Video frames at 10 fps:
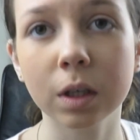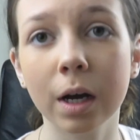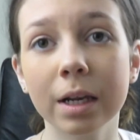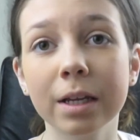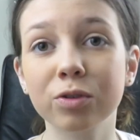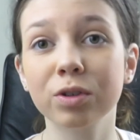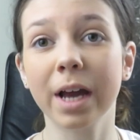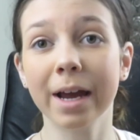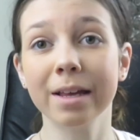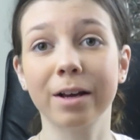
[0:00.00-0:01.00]
I literally
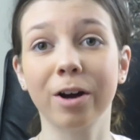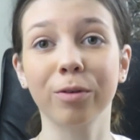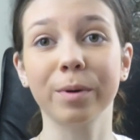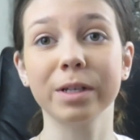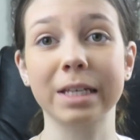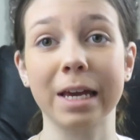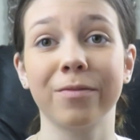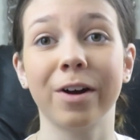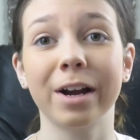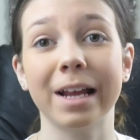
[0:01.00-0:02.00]
hate the color of my
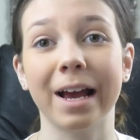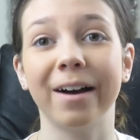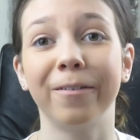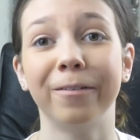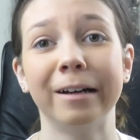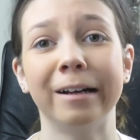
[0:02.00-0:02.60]
skin right now.